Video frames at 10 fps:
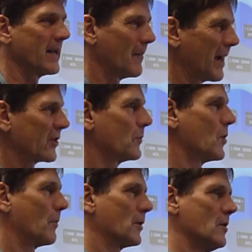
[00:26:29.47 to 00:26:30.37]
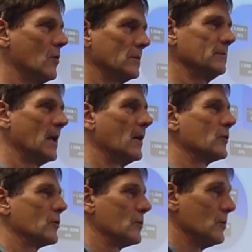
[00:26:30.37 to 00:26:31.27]
are much more prone
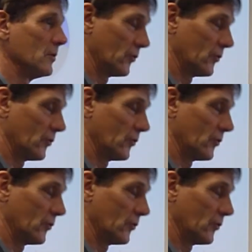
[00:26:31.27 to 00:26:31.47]
to